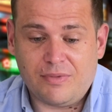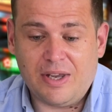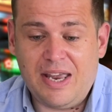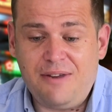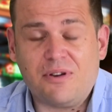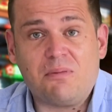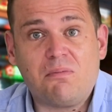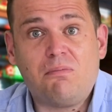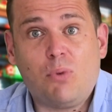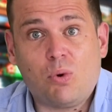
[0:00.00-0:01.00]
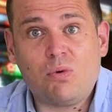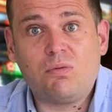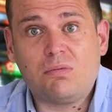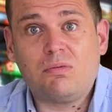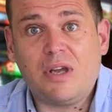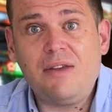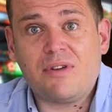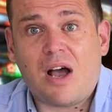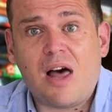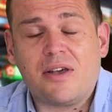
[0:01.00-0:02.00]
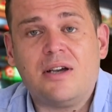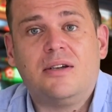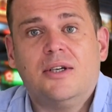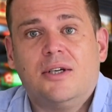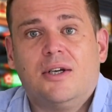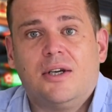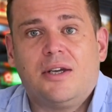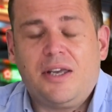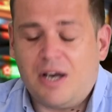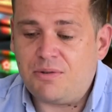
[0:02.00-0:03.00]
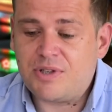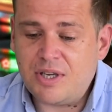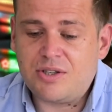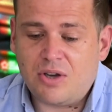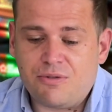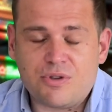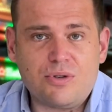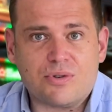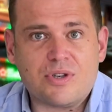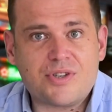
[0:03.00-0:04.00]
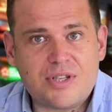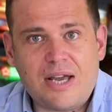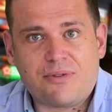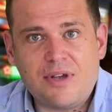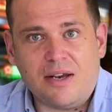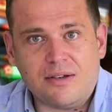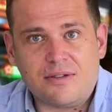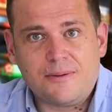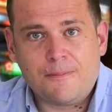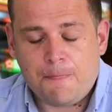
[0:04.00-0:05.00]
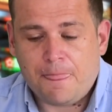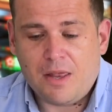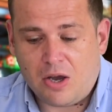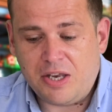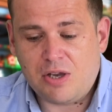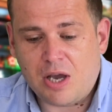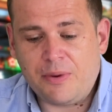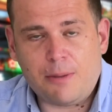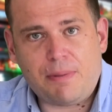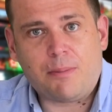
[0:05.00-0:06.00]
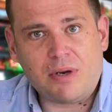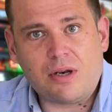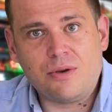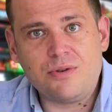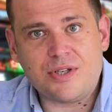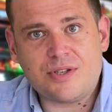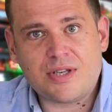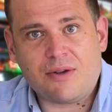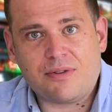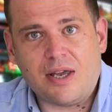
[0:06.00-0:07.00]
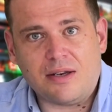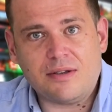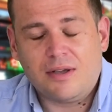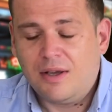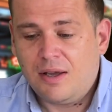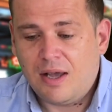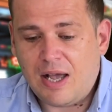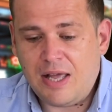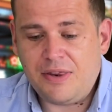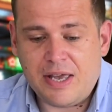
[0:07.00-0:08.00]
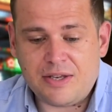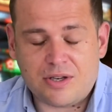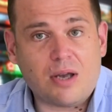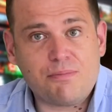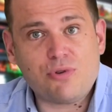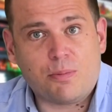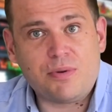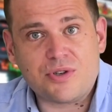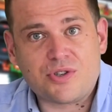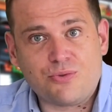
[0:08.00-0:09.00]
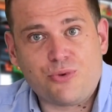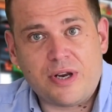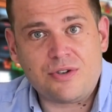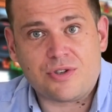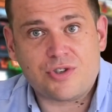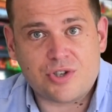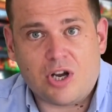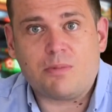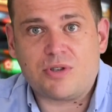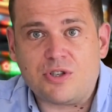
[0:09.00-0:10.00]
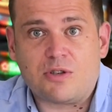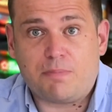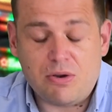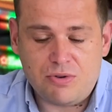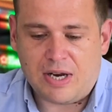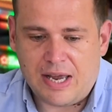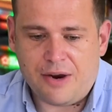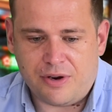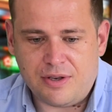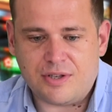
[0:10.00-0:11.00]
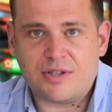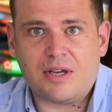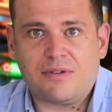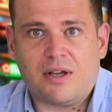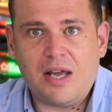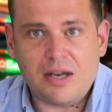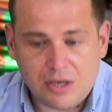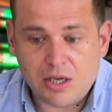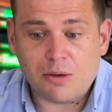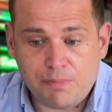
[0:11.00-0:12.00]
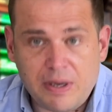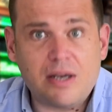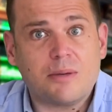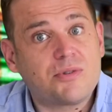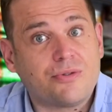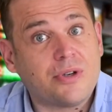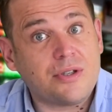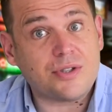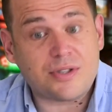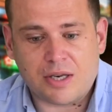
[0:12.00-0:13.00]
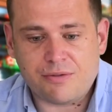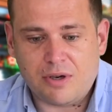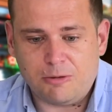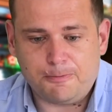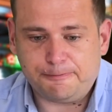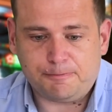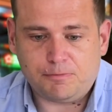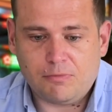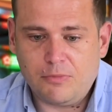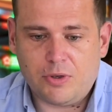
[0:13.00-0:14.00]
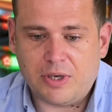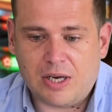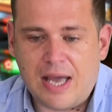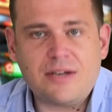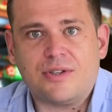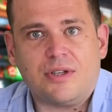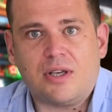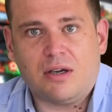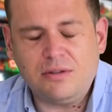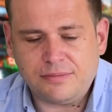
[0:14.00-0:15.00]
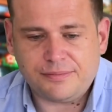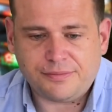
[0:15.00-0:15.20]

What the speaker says: Even other, you know, seaside resorts like South End. Like you go in the public loos in South End and there's like proper syringe and sharps disposal areas and stuff like that, and you can go and pick up syringes down the road. Not in Clacton, you can't.